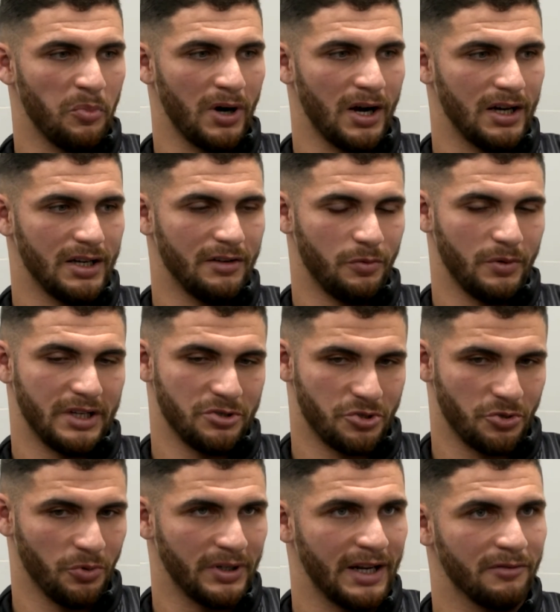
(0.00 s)
But if we can
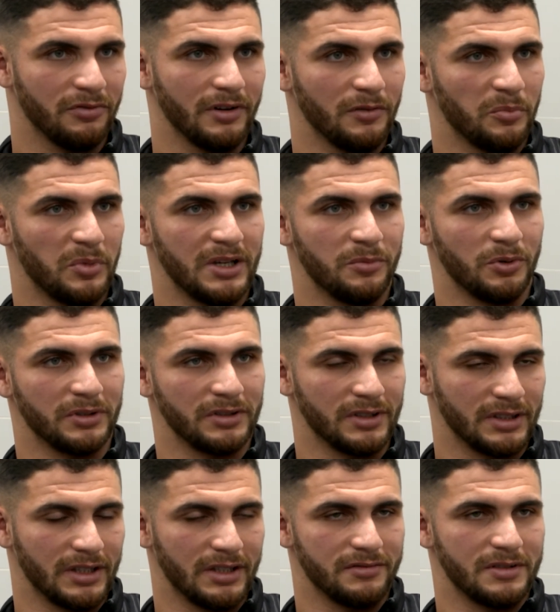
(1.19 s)
shorten that for other people
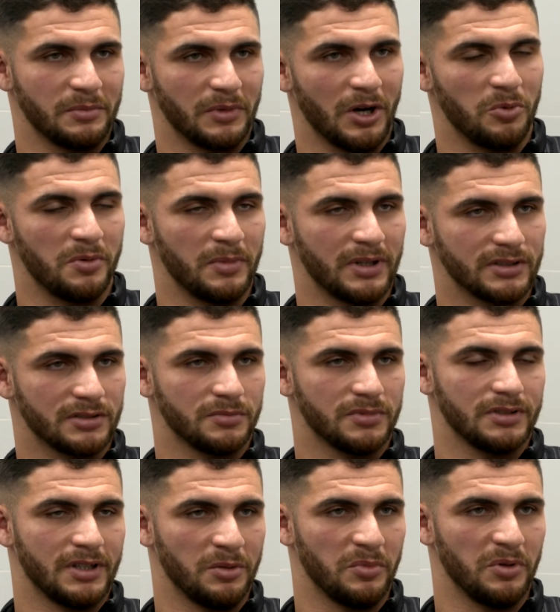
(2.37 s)
and give them coping mechanisms,
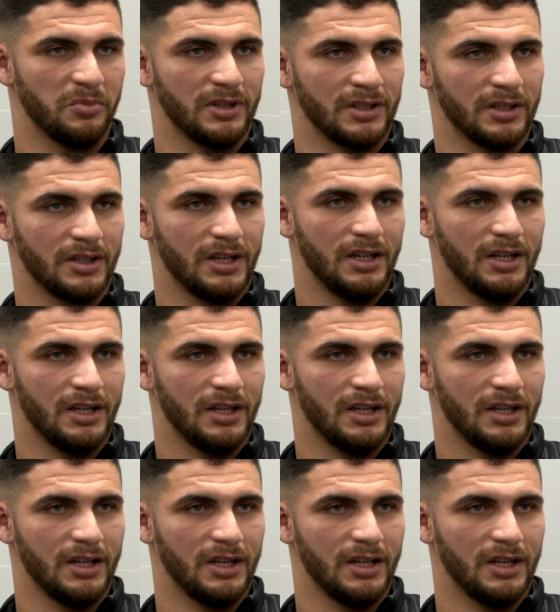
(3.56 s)
it'd be brilliant.